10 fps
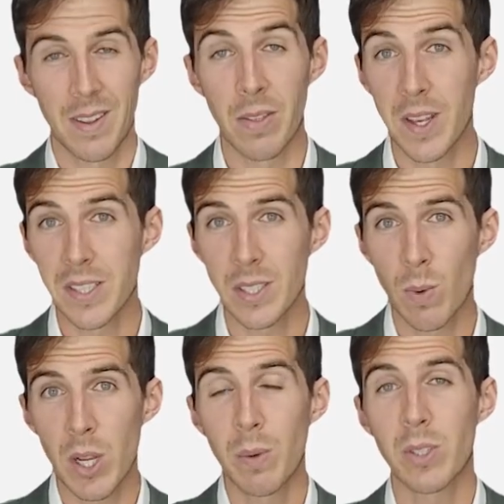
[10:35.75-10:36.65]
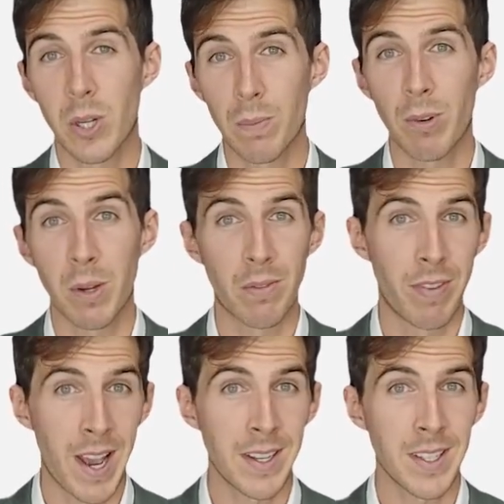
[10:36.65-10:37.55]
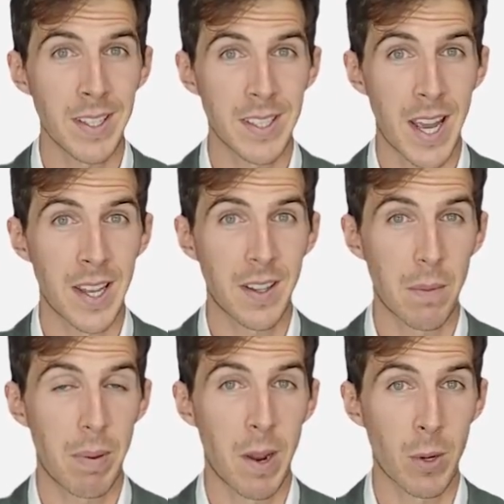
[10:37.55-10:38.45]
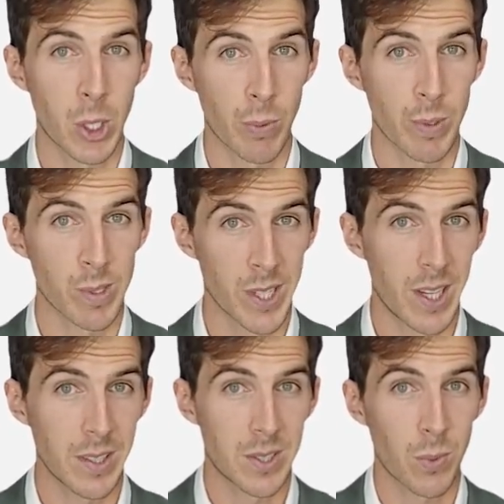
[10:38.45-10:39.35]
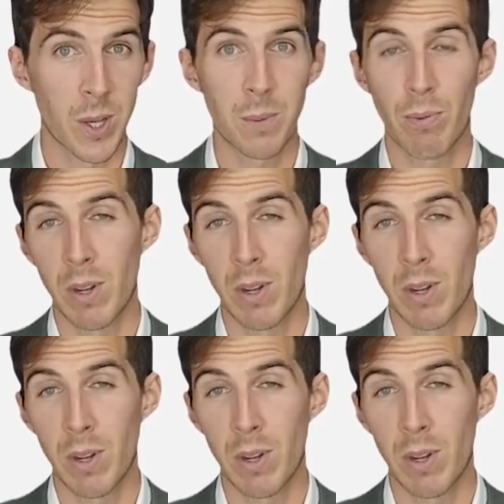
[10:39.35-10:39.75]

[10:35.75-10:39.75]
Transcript: This is where you interpret your findings and compare your results with